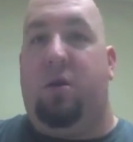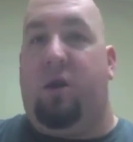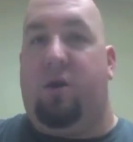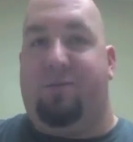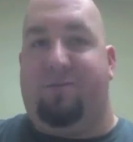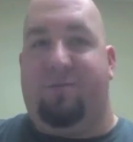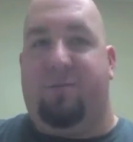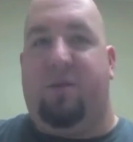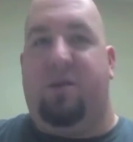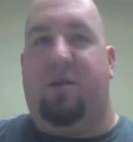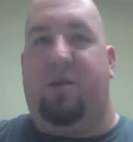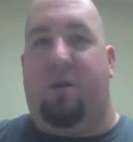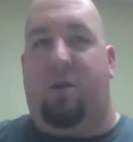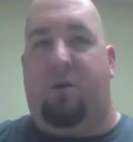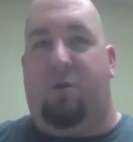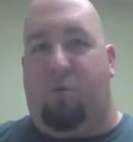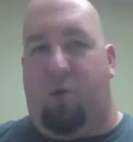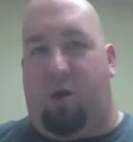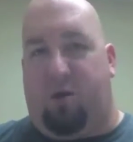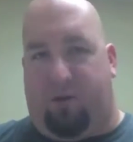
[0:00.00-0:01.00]
Oh,
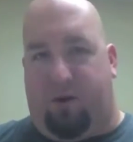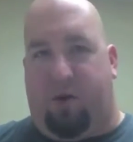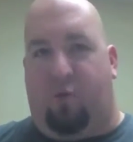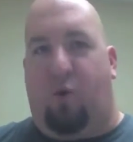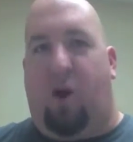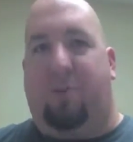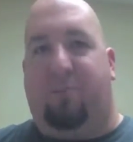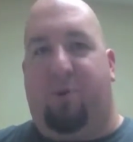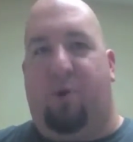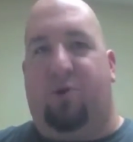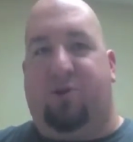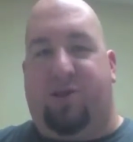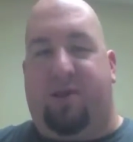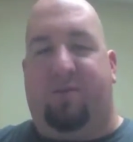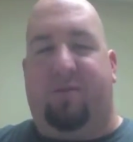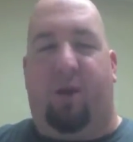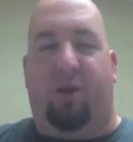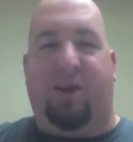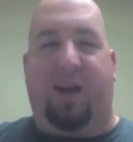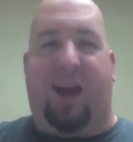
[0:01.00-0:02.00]
oh, oh, one
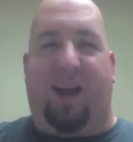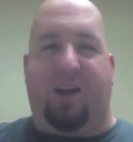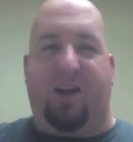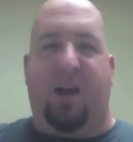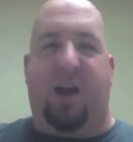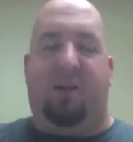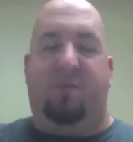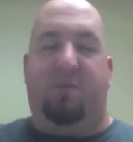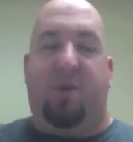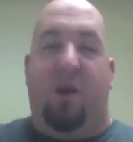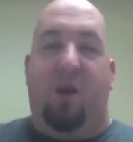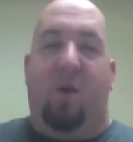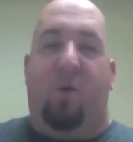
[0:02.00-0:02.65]
person. Okay, good.